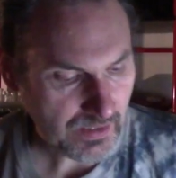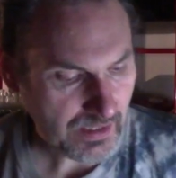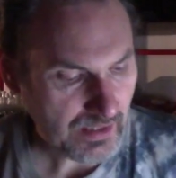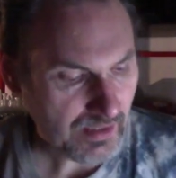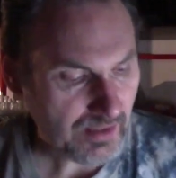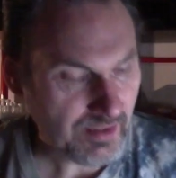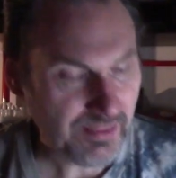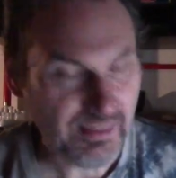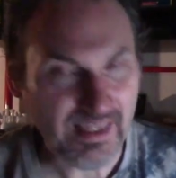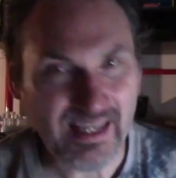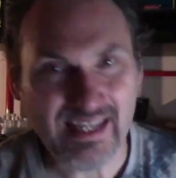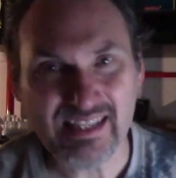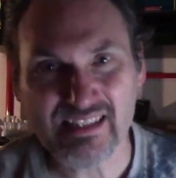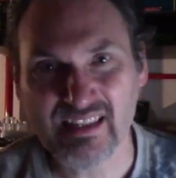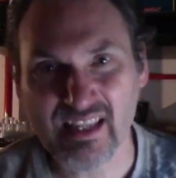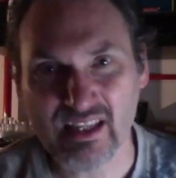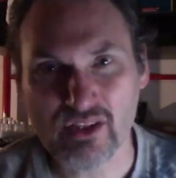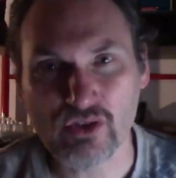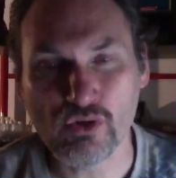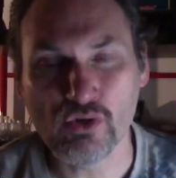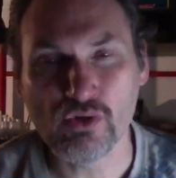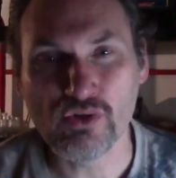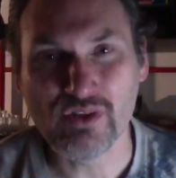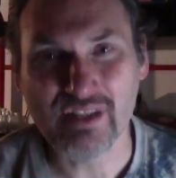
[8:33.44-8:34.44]
Things
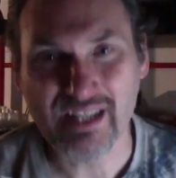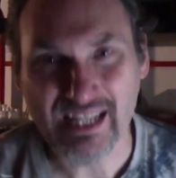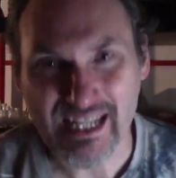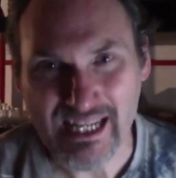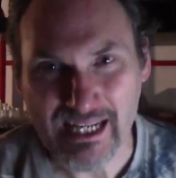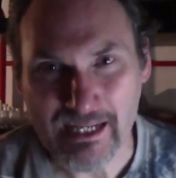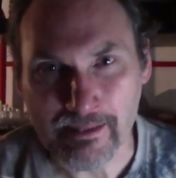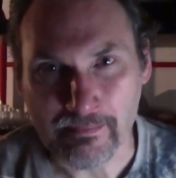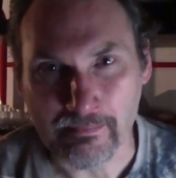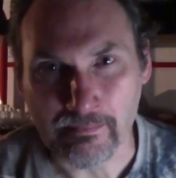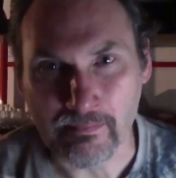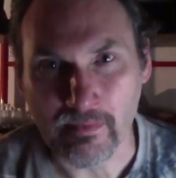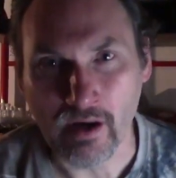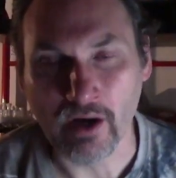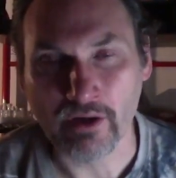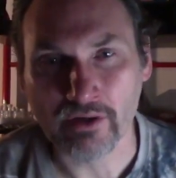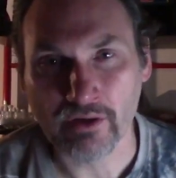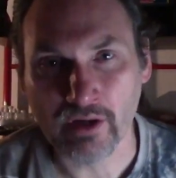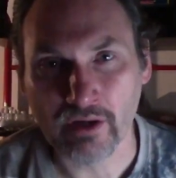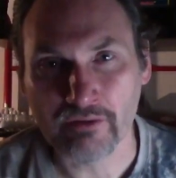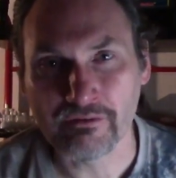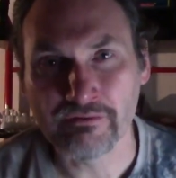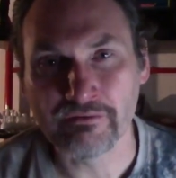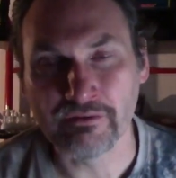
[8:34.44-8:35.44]
that you name are
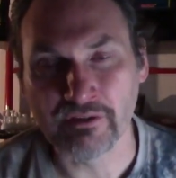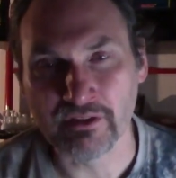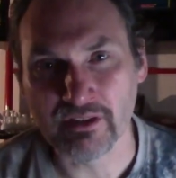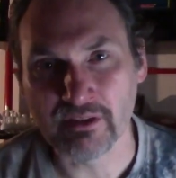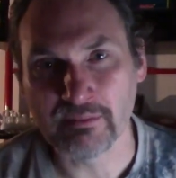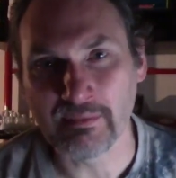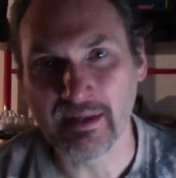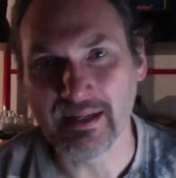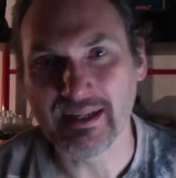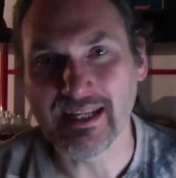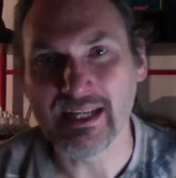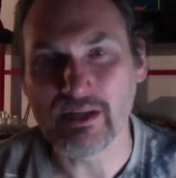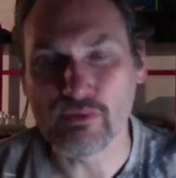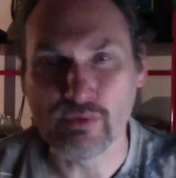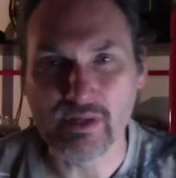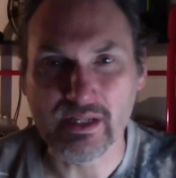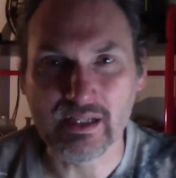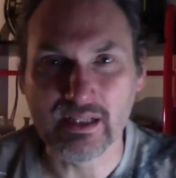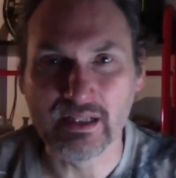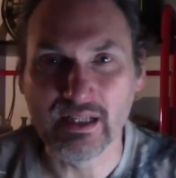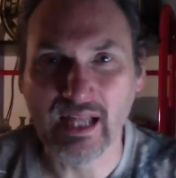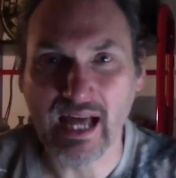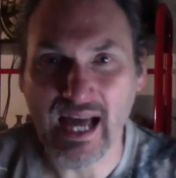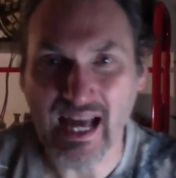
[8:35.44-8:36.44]
not fundamentally
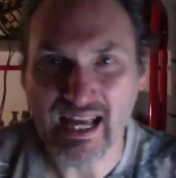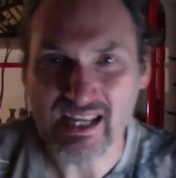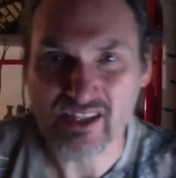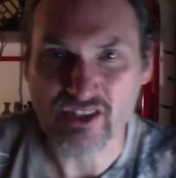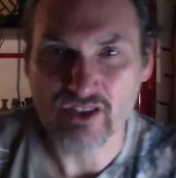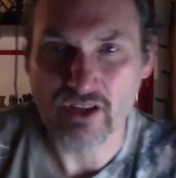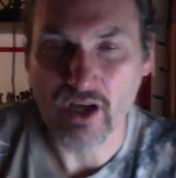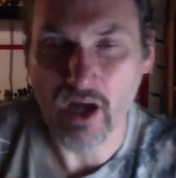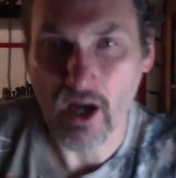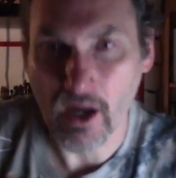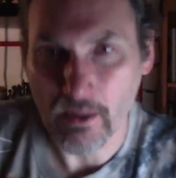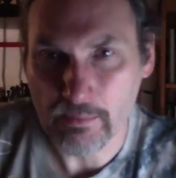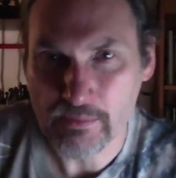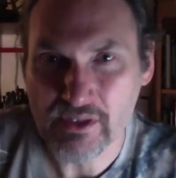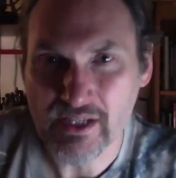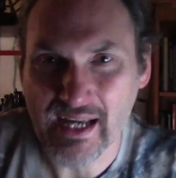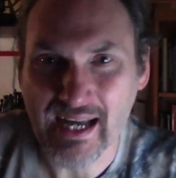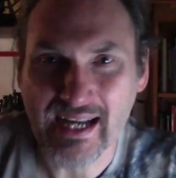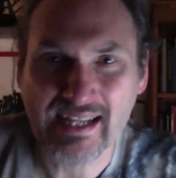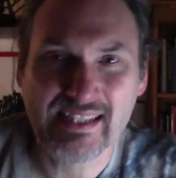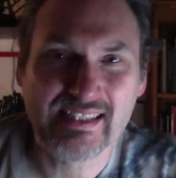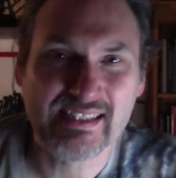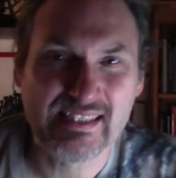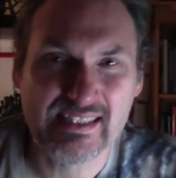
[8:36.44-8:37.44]
real as
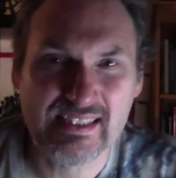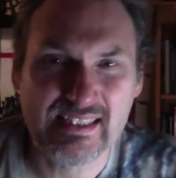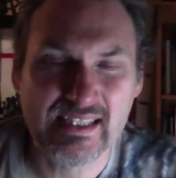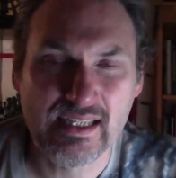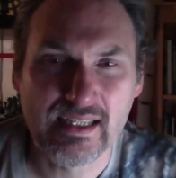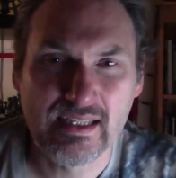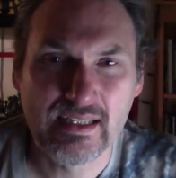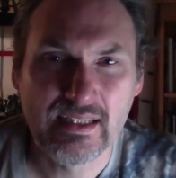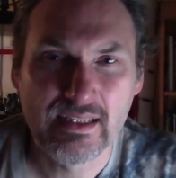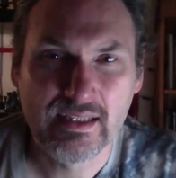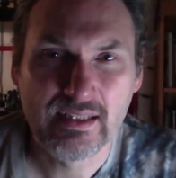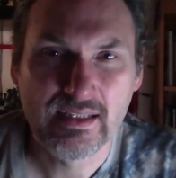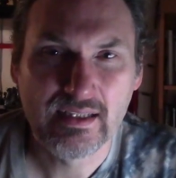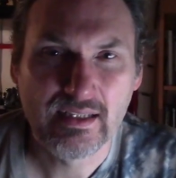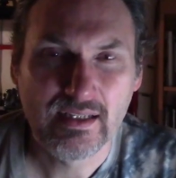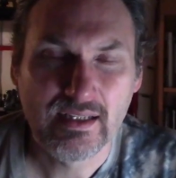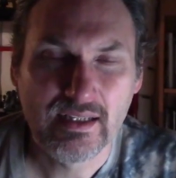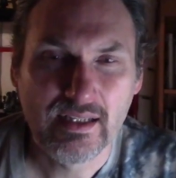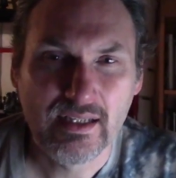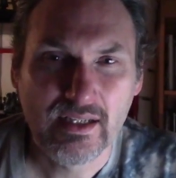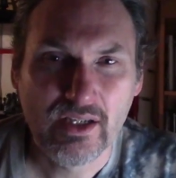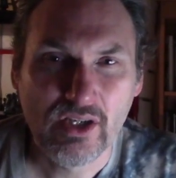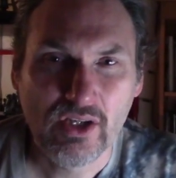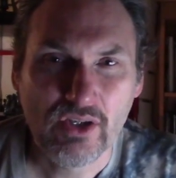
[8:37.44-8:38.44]
objects.
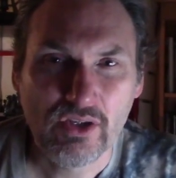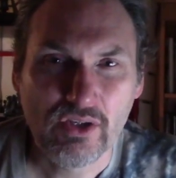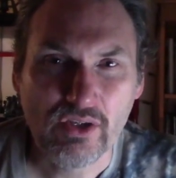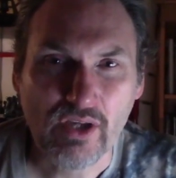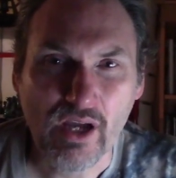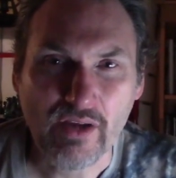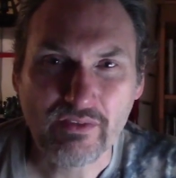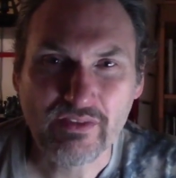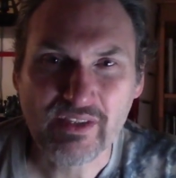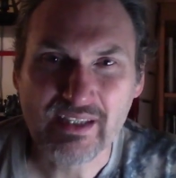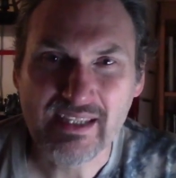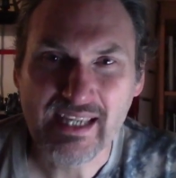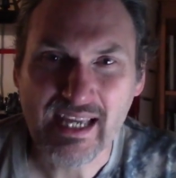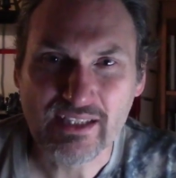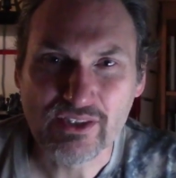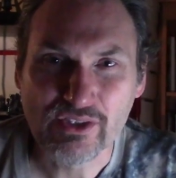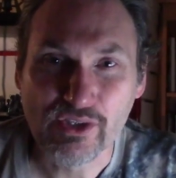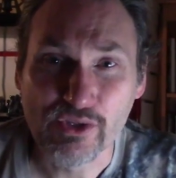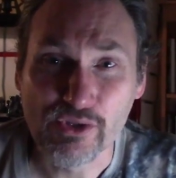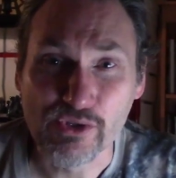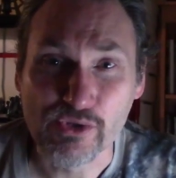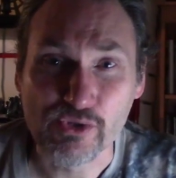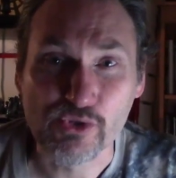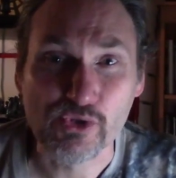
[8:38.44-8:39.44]
You have to get
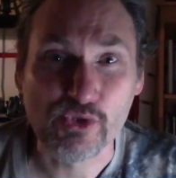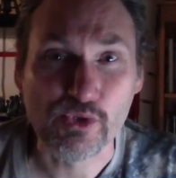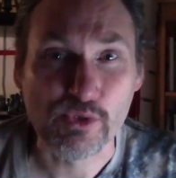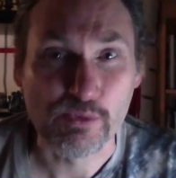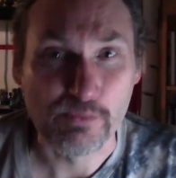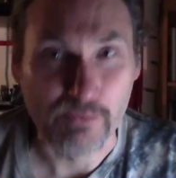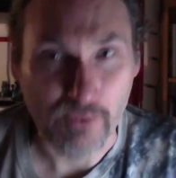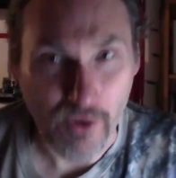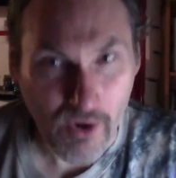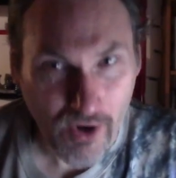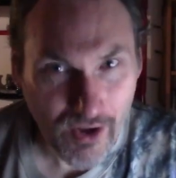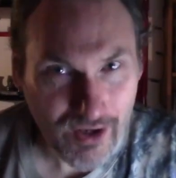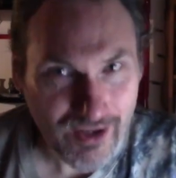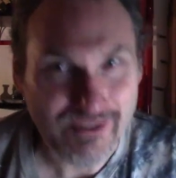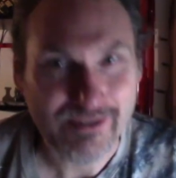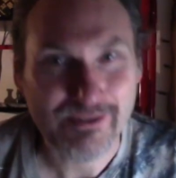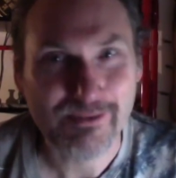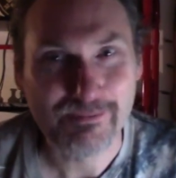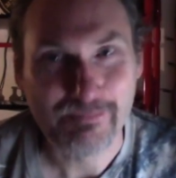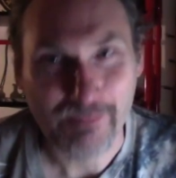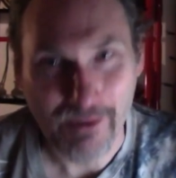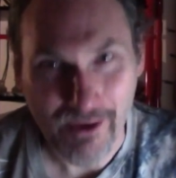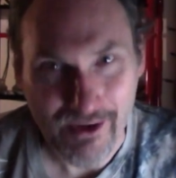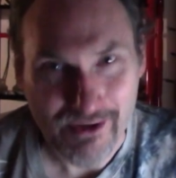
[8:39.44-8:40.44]
to the
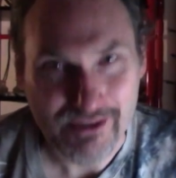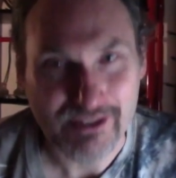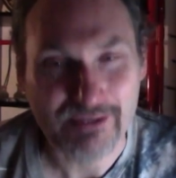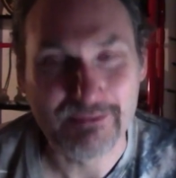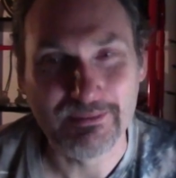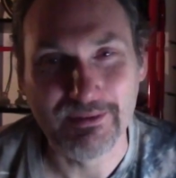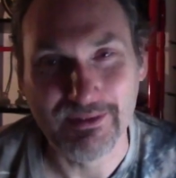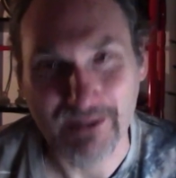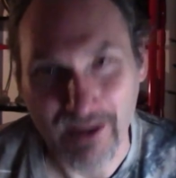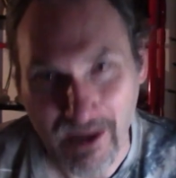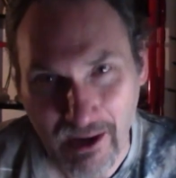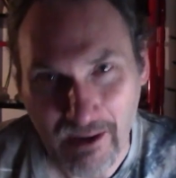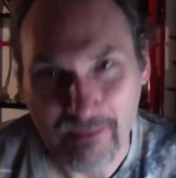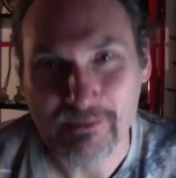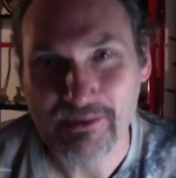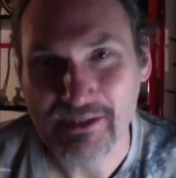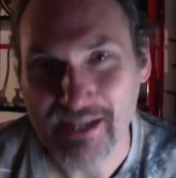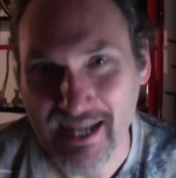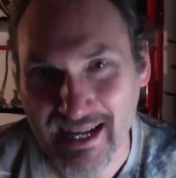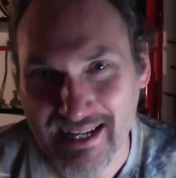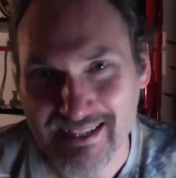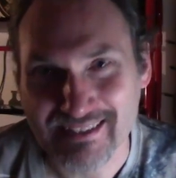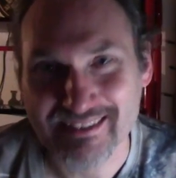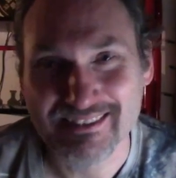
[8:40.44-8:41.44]
smallest possible
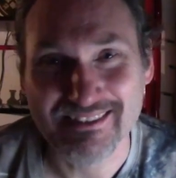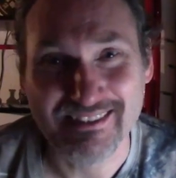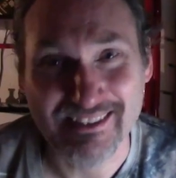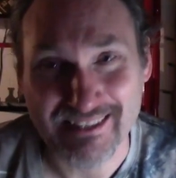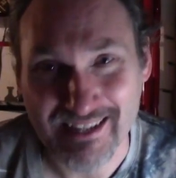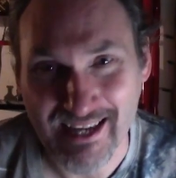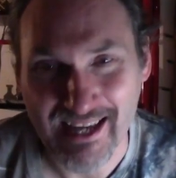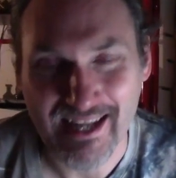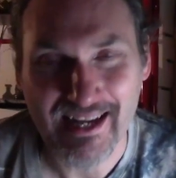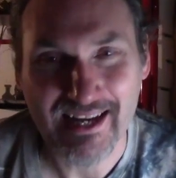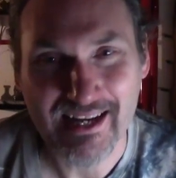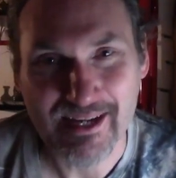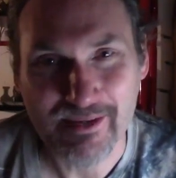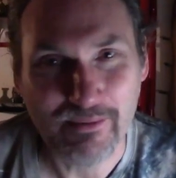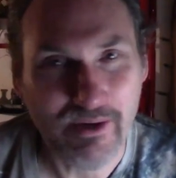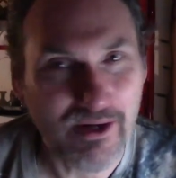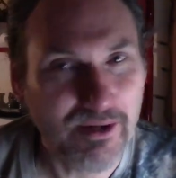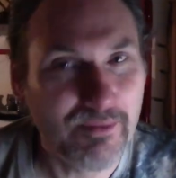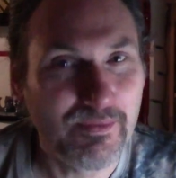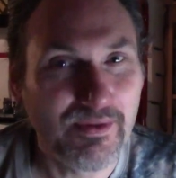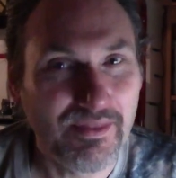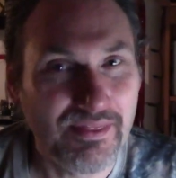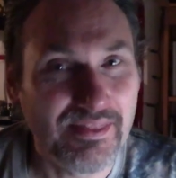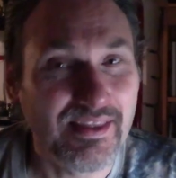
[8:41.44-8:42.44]
objects to get anywhere
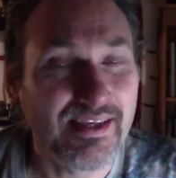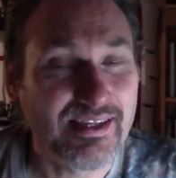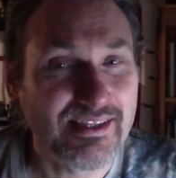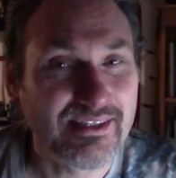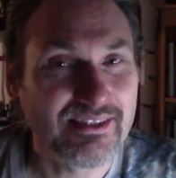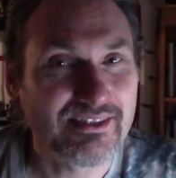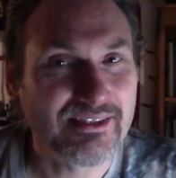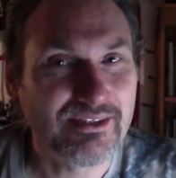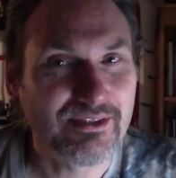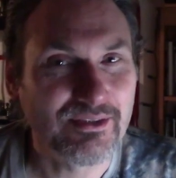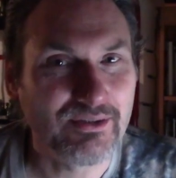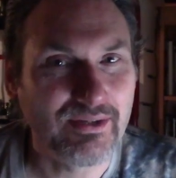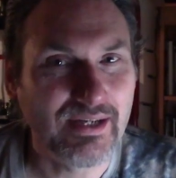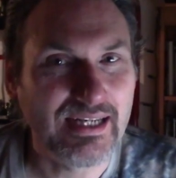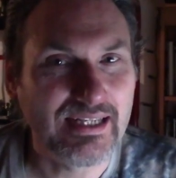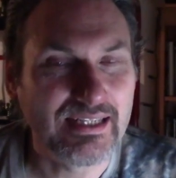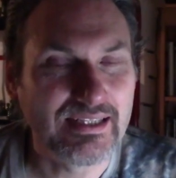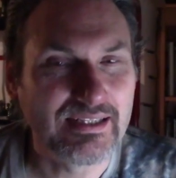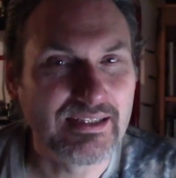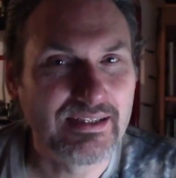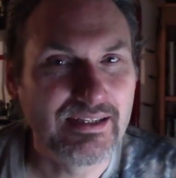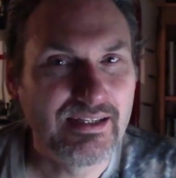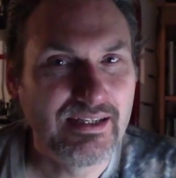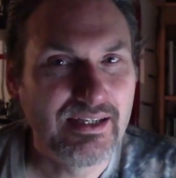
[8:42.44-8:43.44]
with this, right?
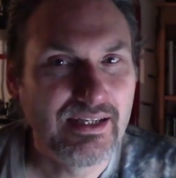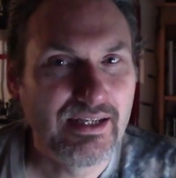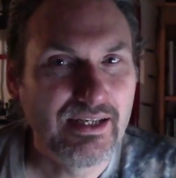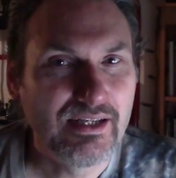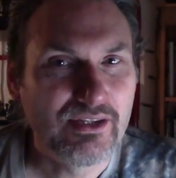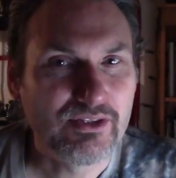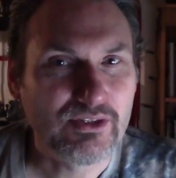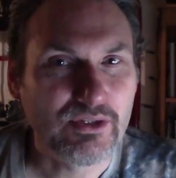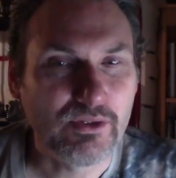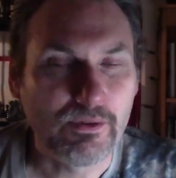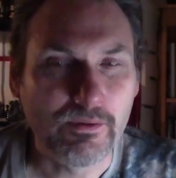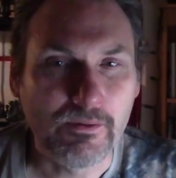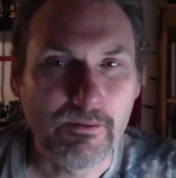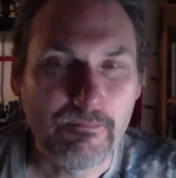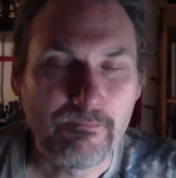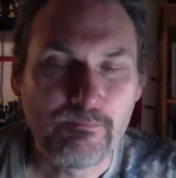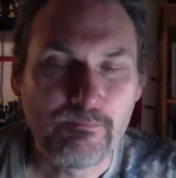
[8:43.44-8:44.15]
So